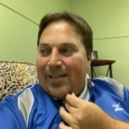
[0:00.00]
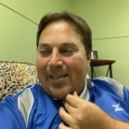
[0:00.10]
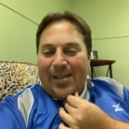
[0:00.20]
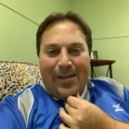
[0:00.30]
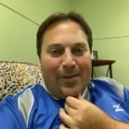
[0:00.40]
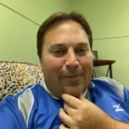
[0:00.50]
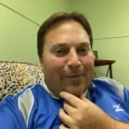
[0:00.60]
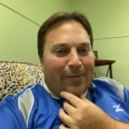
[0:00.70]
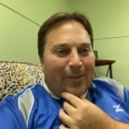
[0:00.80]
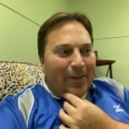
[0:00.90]

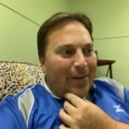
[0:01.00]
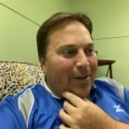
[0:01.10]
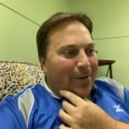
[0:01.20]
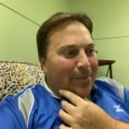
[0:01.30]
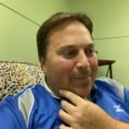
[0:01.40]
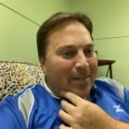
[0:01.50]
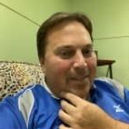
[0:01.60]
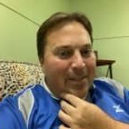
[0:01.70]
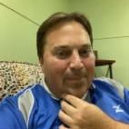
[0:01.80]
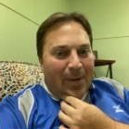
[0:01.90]
if
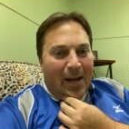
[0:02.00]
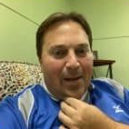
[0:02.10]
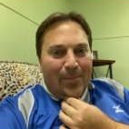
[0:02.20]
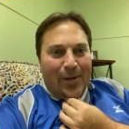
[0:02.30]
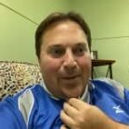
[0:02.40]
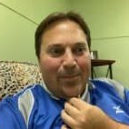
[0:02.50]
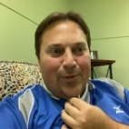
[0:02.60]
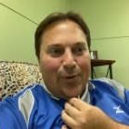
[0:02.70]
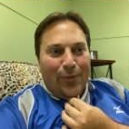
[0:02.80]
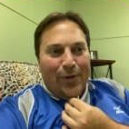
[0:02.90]
Mitzi's mom comes
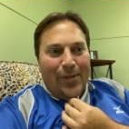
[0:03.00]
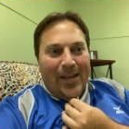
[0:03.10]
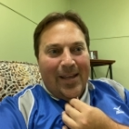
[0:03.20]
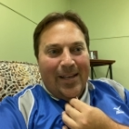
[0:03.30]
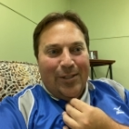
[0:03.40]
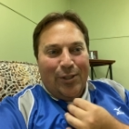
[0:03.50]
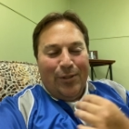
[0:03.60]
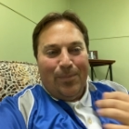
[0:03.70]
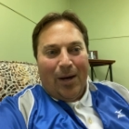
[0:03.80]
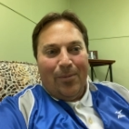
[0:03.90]
over, then
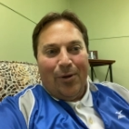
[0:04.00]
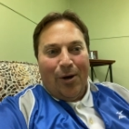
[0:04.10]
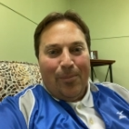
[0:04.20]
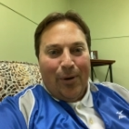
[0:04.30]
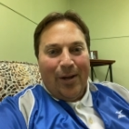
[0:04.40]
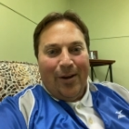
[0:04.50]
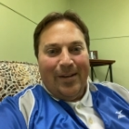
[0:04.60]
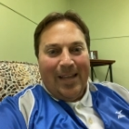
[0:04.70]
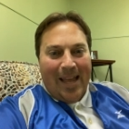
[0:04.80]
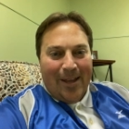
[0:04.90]
she's probably going to bring her
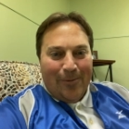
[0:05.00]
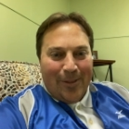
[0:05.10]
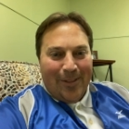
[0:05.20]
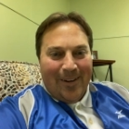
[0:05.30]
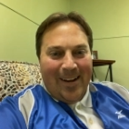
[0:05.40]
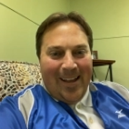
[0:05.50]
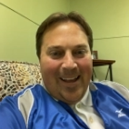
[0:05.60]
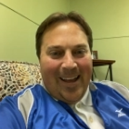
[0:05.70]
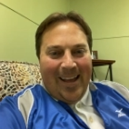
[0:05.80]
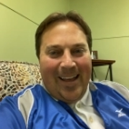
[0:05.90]
dad with her.
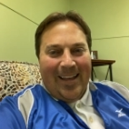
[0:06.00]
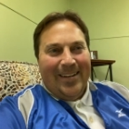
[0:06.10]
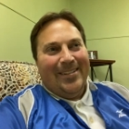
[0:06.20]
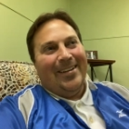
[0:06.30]
And